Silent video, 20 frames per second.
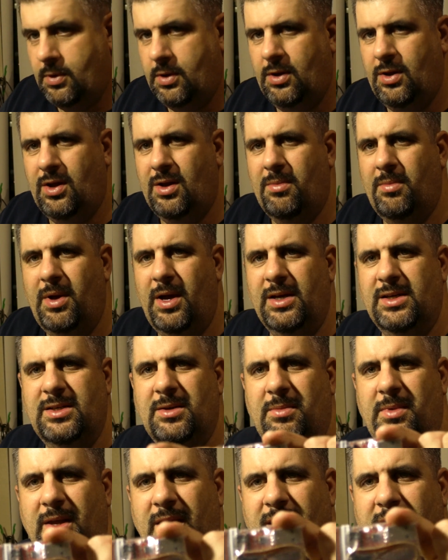you can buy
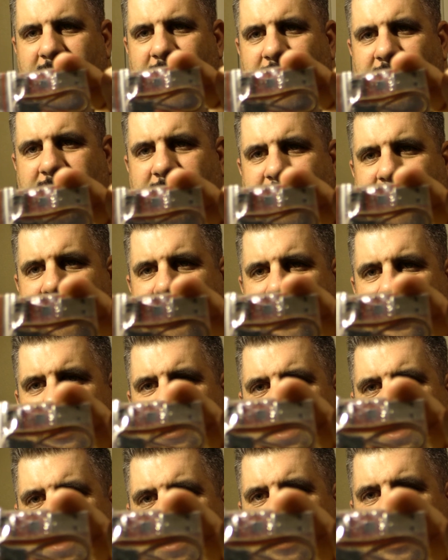something like this,
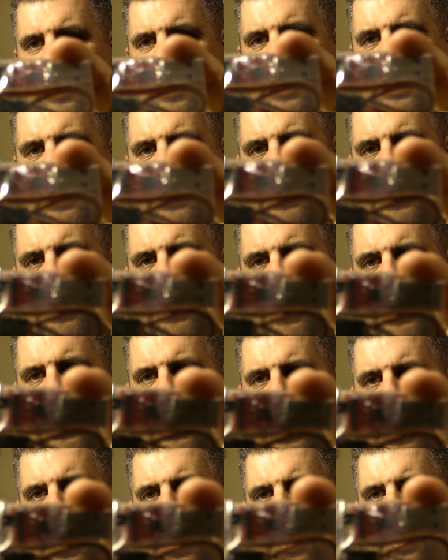which is
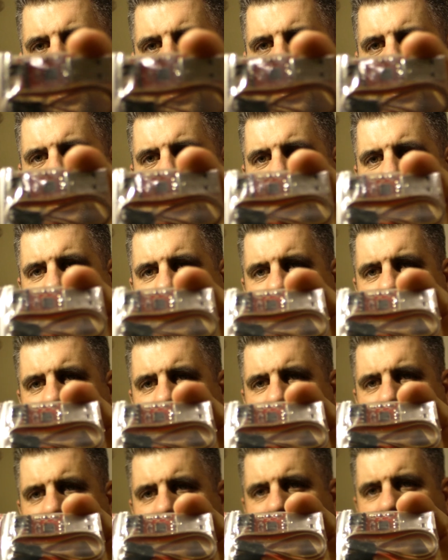the
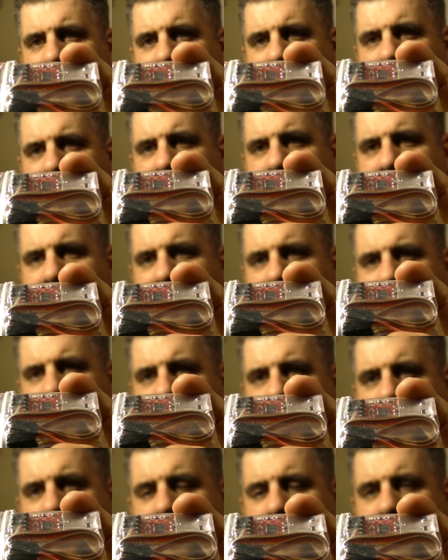
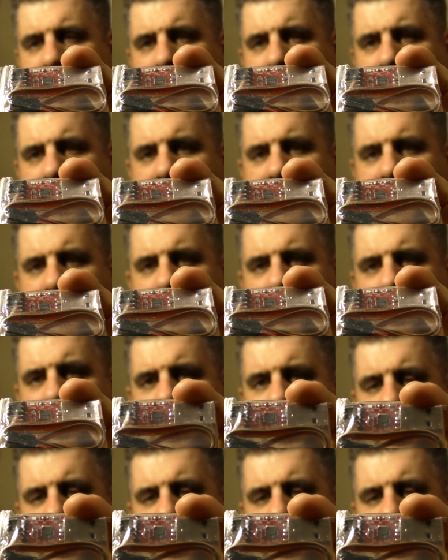FT232,